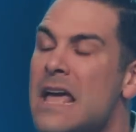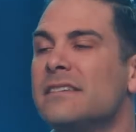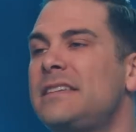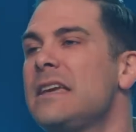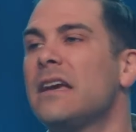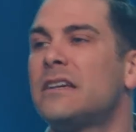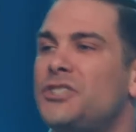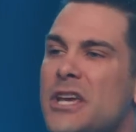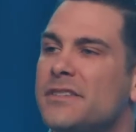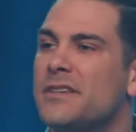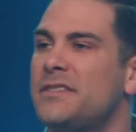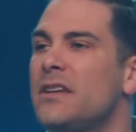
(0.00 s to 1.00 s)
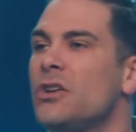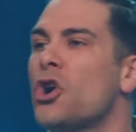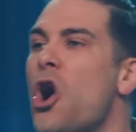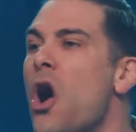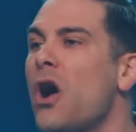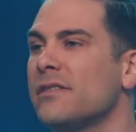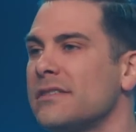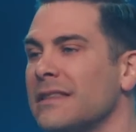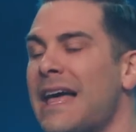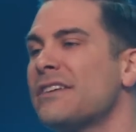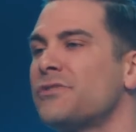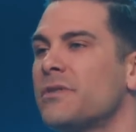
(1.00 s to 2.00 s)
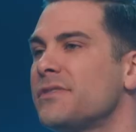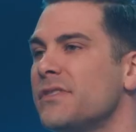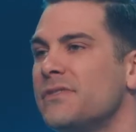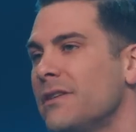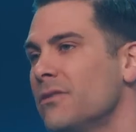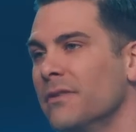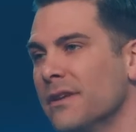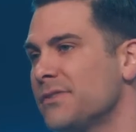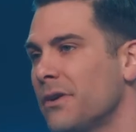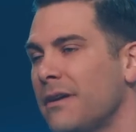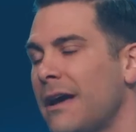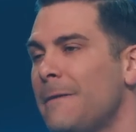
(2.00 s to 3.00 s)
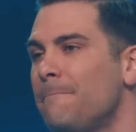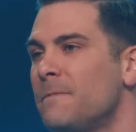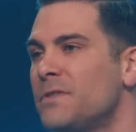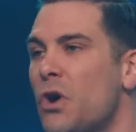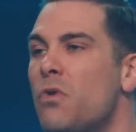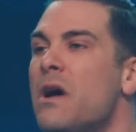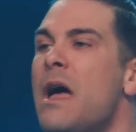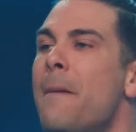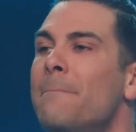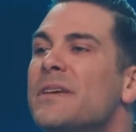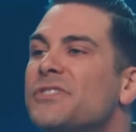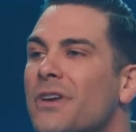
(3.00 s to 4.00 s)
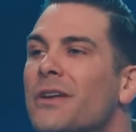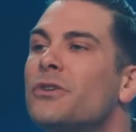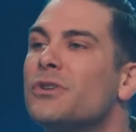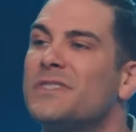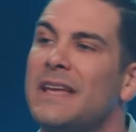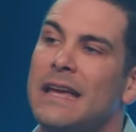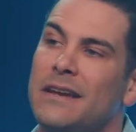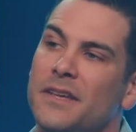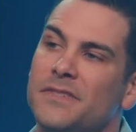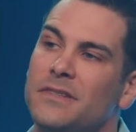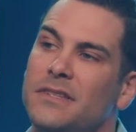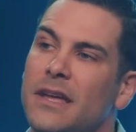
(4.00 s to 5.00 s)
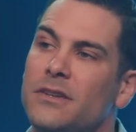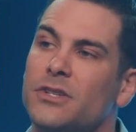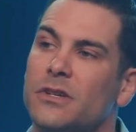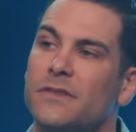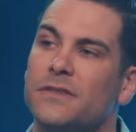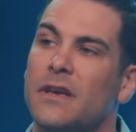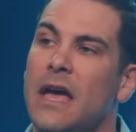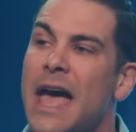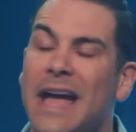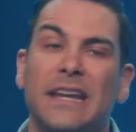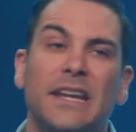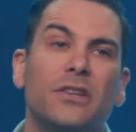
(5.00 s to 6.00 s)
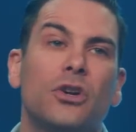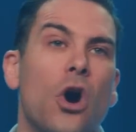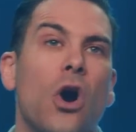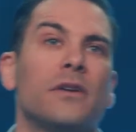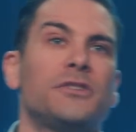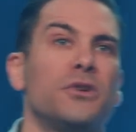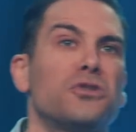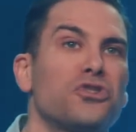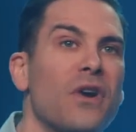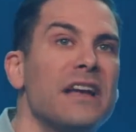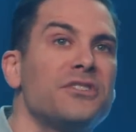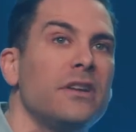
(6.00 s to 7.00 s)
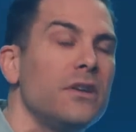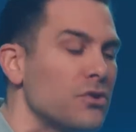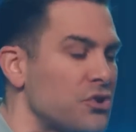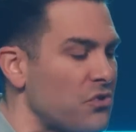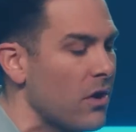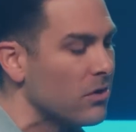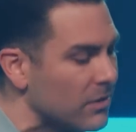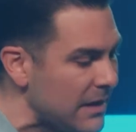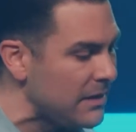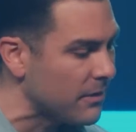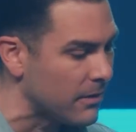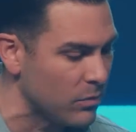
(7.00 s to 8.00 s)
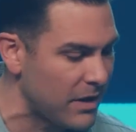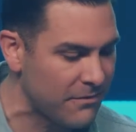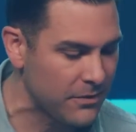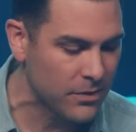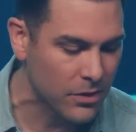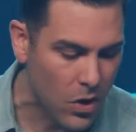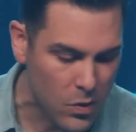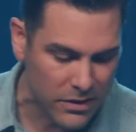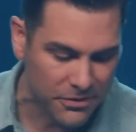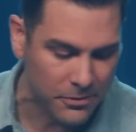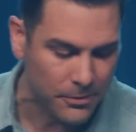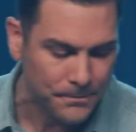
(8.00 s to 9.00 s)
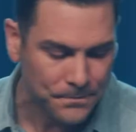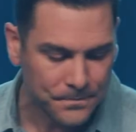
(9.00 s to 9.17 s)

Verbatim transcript: See, Jesus didn't cause Lazarus' illness, okay? Don't misunderstand his intentions. And he didn't cause your tragedy or struggle either, whatever you're going through.